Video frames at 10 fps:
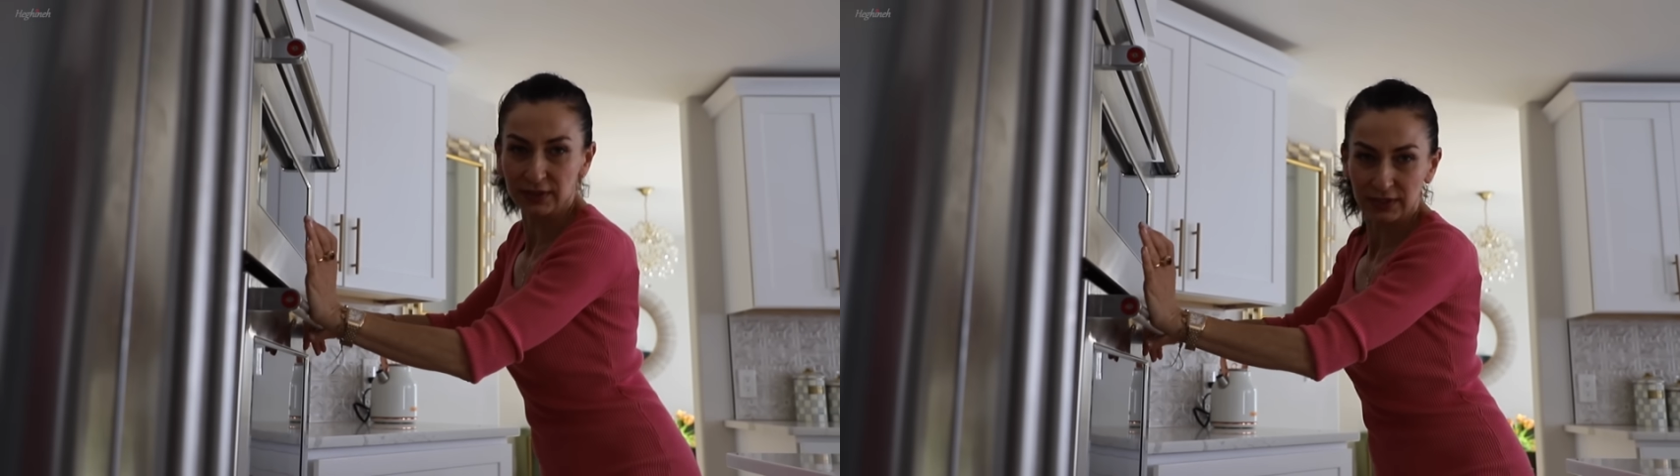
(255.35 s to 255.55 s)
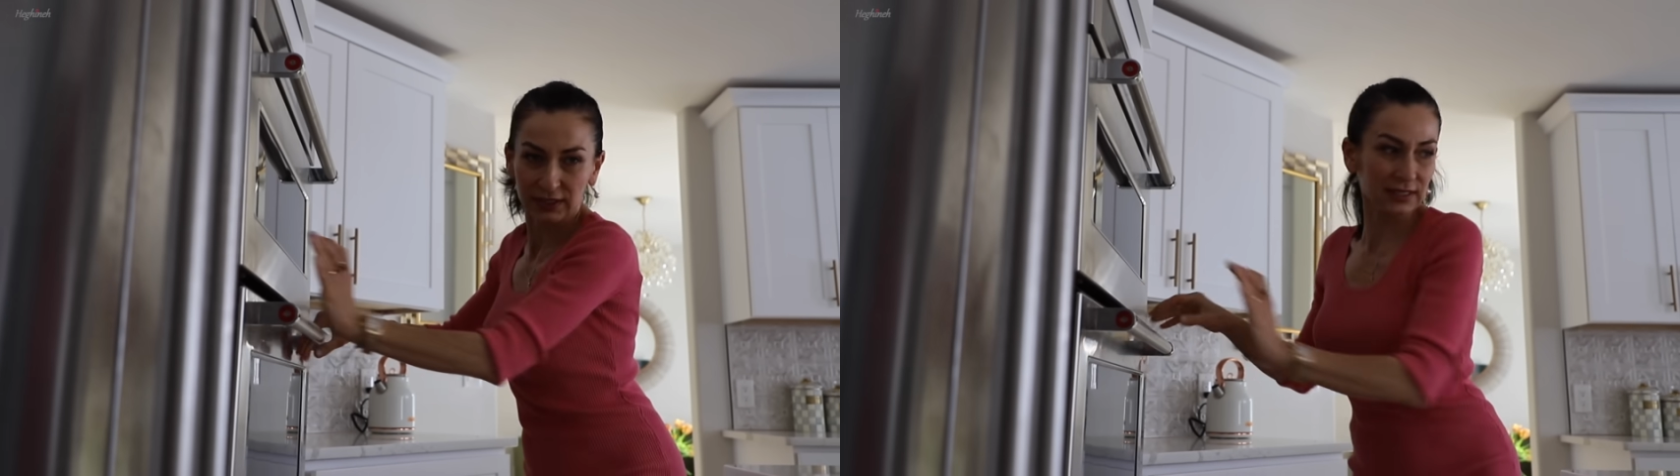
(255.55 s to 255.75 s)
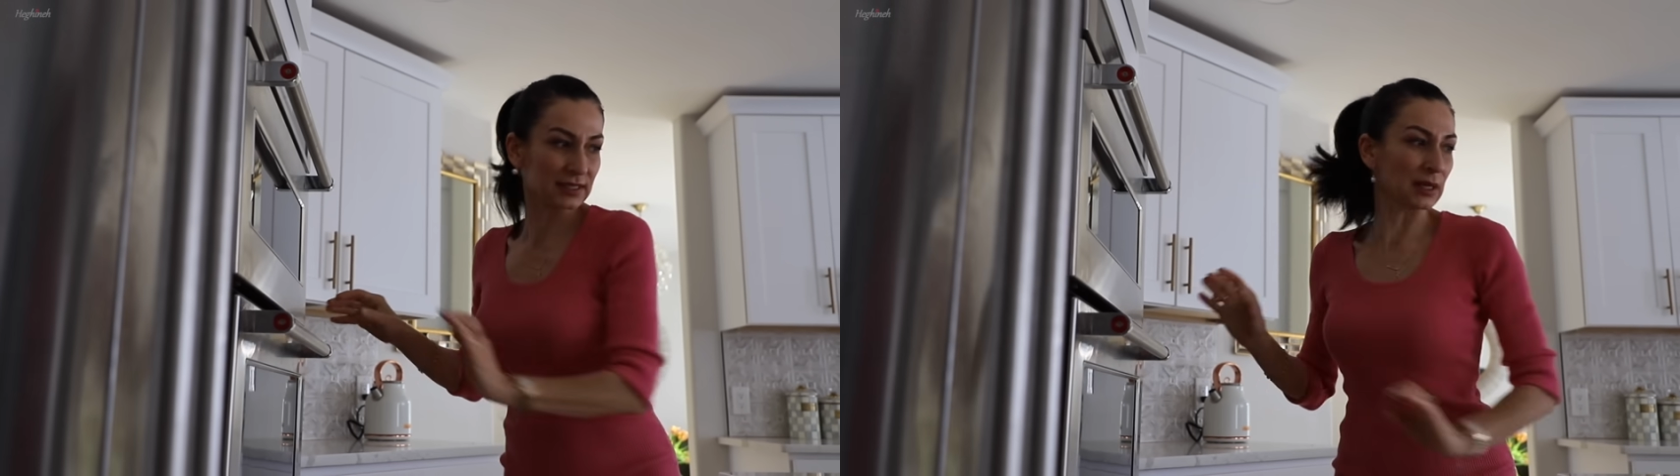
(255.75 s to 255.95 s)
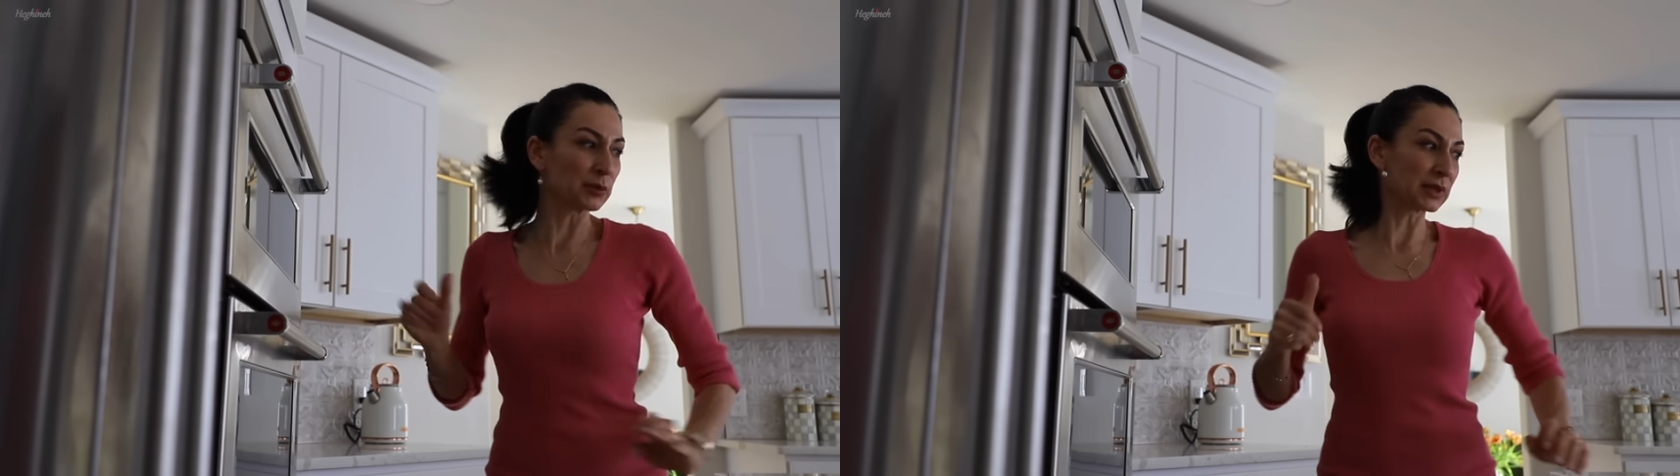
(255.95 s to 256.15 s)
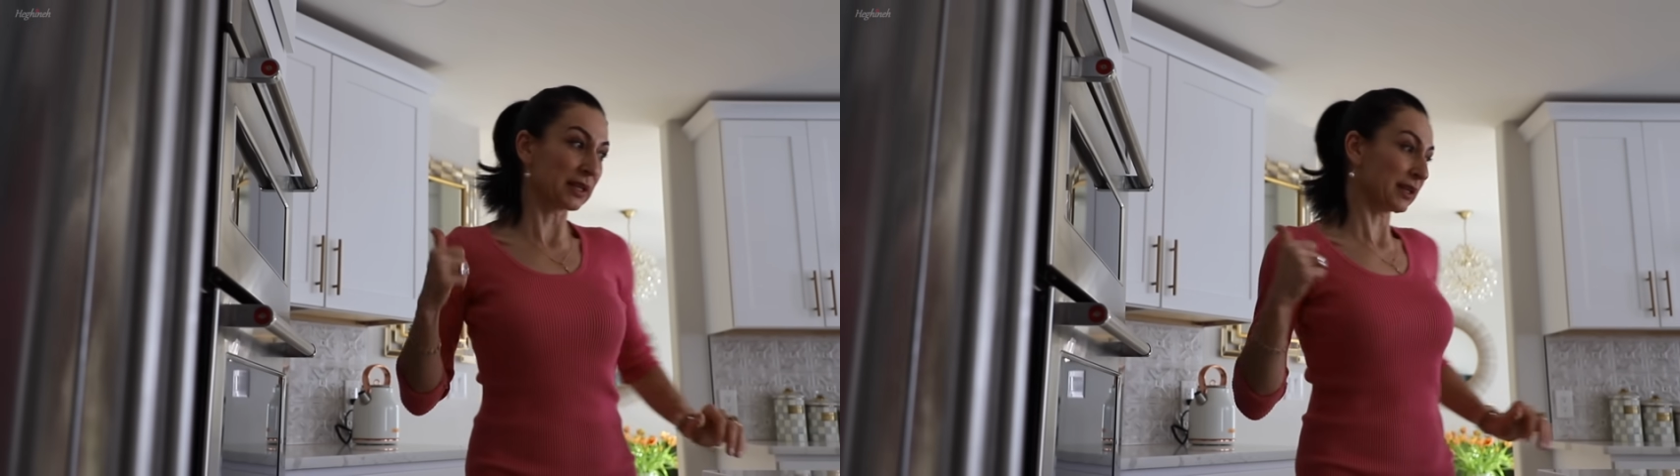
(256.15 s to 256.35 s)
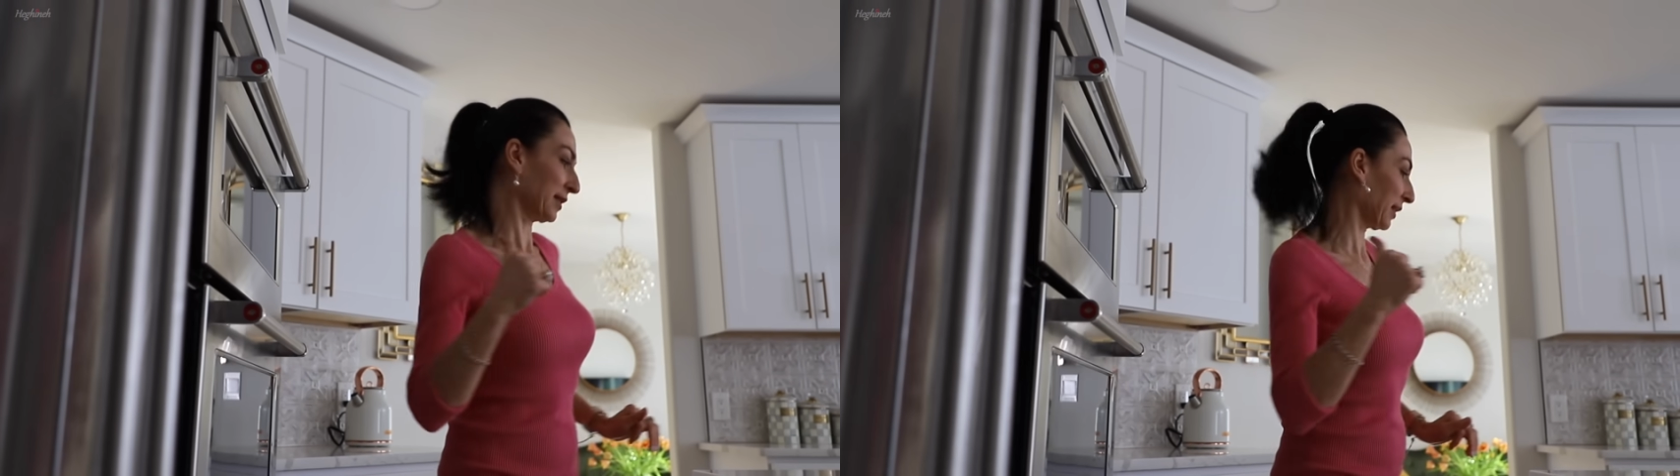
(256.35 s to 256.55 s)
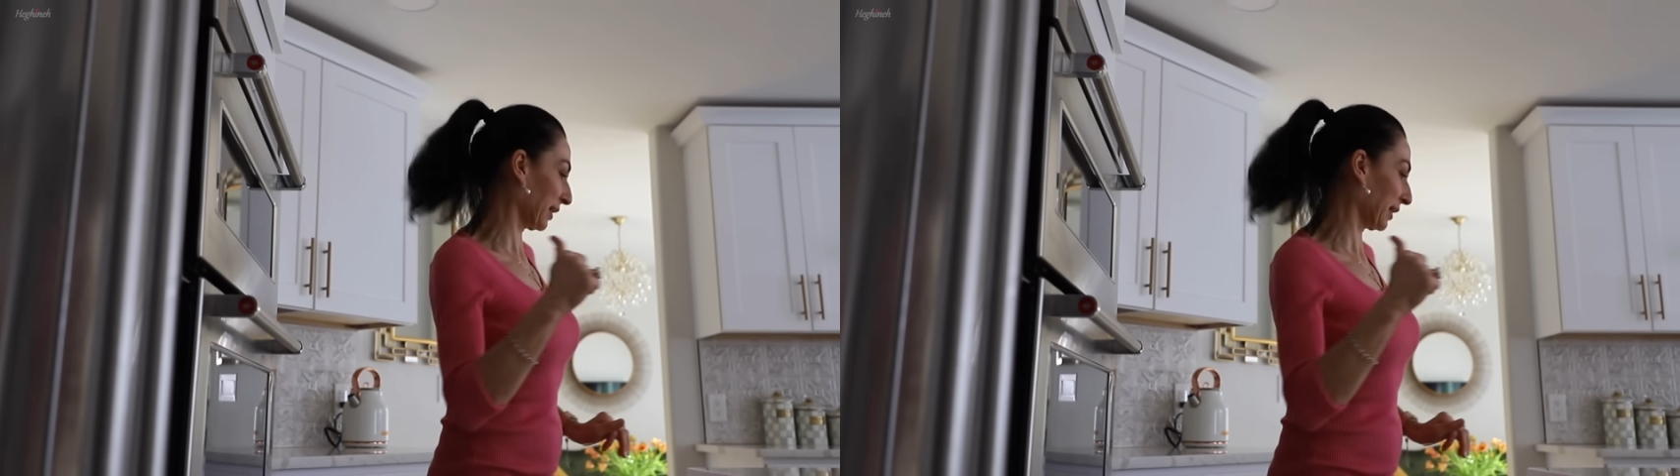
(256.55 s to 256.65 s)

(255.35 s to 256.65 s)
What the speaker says: there is something in